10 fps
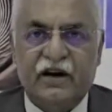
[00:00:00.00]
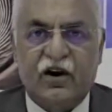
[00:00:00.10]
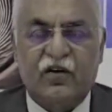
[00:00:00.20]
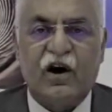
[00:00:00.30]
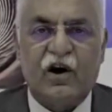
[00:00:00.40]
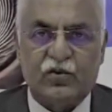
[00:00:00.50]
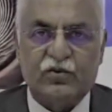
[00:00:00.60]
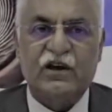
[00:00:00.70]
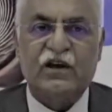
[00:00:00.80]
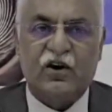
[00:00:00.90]
of how
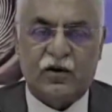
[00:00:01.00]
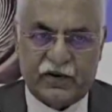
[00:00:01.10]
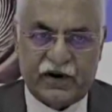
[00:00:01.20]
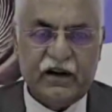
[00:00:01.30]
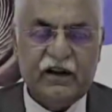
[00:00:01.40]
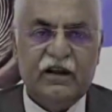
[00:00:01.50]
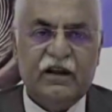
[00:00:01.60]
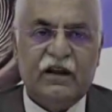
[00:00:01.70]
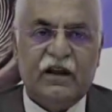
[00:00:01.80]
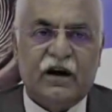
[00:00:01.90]
they operate.
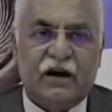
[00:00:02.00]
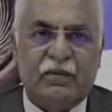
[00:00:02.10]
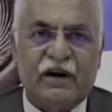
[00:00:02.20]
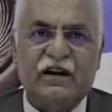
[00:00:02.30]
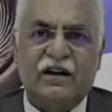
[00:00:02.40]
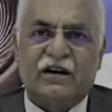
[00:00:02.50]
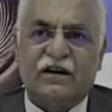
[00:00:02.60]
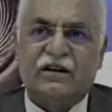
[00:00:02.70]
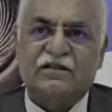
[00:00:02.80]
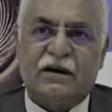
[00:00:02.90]

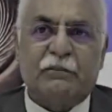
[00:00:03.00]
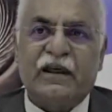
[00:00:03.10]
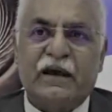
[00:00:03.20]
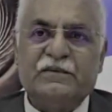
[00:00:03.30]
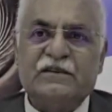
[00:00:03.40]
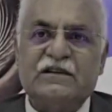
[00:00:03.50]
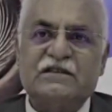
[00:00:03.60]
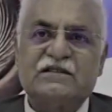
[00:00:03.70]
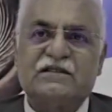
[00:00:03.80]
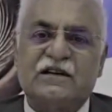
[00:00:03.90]
But sometimes it
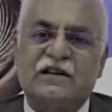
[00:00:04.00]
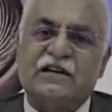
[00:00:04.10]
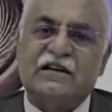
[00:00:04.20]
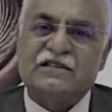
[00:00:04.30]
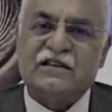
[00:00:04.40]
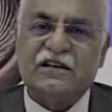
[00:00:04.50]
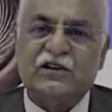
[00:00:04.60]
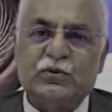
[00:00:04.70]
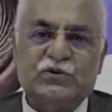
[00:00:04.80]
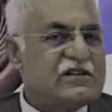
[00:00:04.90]
is
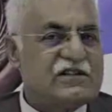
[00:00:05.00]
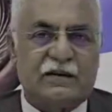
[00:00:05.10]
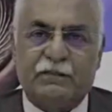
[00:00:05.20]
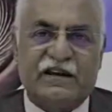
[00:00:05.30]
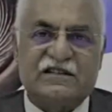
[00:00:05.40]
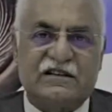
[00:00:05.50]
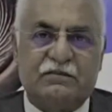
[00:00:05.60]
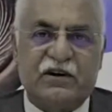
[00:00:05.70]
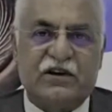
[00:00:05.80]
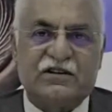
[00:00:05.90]
easier to just replace
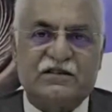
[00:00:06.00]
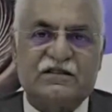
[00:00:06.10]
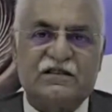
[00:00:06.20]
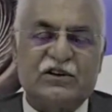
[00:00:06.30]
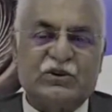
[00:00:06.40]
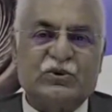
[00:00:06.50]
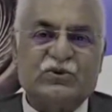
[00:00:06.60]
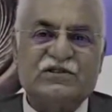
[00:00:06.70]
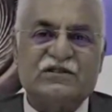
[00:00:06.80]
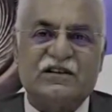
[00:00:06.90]
them, because
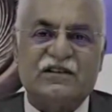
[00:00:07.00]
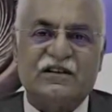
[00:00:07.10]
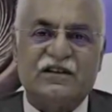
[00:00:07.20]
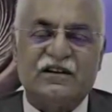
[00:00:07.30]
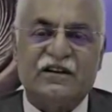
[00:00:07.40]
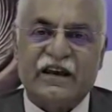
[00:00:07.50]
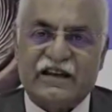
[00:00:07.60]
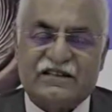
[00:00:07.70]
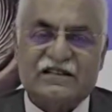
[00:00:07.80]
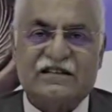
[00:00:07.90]
those
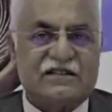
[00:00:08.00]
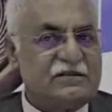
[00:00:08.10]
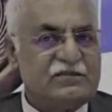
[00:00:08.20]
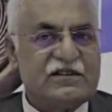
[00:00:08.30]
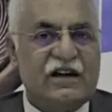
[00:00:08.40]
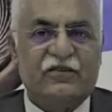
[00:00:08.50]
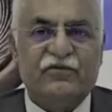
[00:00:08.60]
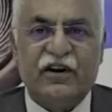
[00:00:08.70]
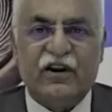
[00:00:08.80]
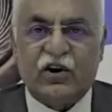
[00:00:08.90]
legacy systems
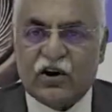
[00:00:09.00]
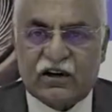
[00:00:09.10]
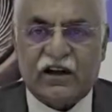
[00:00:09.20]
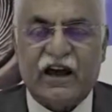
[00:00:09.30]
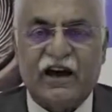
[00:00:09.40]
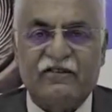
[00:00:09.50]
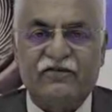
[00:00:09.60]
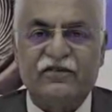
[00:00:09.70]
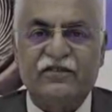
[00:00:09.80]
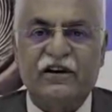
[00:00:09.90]
will not
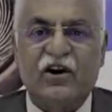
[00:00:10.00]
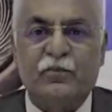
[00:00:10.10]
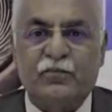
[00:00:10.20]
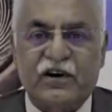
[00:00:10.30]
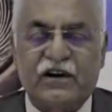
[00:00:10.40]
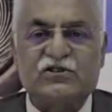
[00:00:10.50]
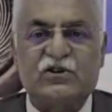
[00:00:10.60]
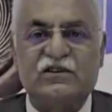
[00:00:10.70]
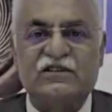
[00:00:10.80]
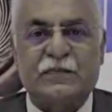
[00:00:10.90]
have the components
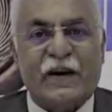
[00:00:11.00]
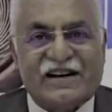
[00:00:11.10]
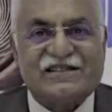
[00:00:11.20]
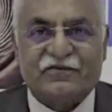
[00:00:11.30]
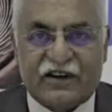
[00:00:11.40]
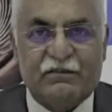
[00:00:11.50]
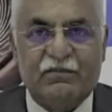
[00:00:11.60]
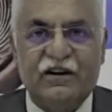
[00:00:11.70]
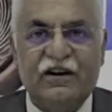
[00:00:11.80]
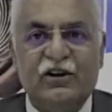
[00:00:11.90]
or the spares
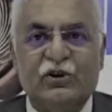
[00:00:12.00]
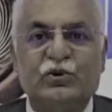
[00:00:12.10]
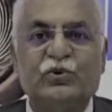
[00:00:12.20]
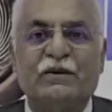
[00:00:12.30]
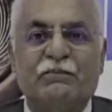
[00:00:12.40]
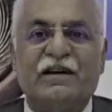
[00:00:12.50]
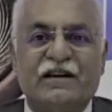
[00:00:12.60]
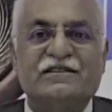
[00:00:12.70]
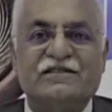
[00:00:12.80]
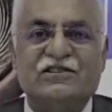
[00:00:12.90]
available
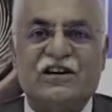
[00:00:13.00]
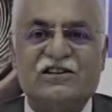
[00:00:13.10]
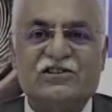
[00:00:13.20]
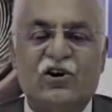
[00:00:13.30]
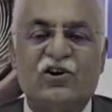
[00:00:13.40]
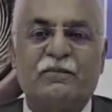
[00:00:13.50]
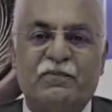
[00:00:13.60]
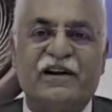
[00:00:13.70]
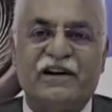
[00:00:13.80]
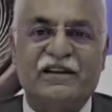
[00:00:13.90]
to change or
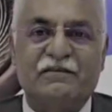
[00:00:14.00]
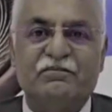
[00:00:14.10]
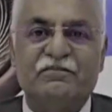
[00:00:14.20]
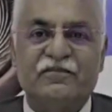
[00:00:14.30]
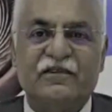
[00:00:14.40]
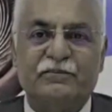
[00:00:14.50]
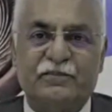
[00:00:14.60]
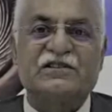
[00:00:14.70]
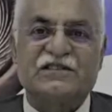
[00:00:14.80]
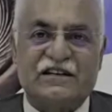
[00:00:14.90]
upgrade them
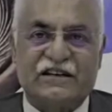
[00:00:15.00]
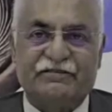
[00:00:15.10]
per se.